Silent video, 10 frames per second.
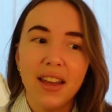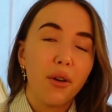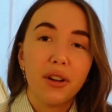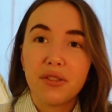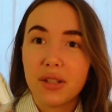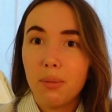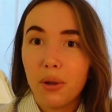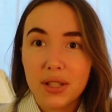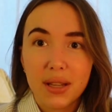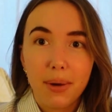Forage
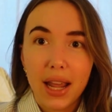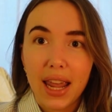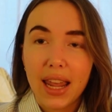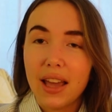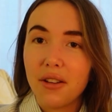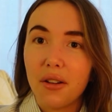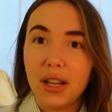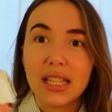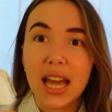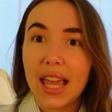responsibly and
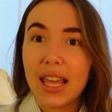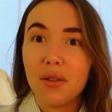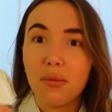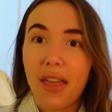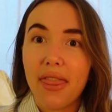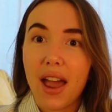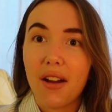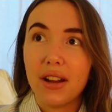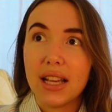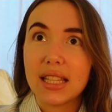only take when
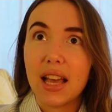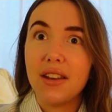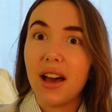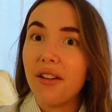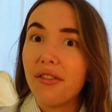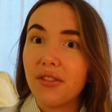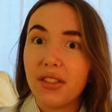there is enough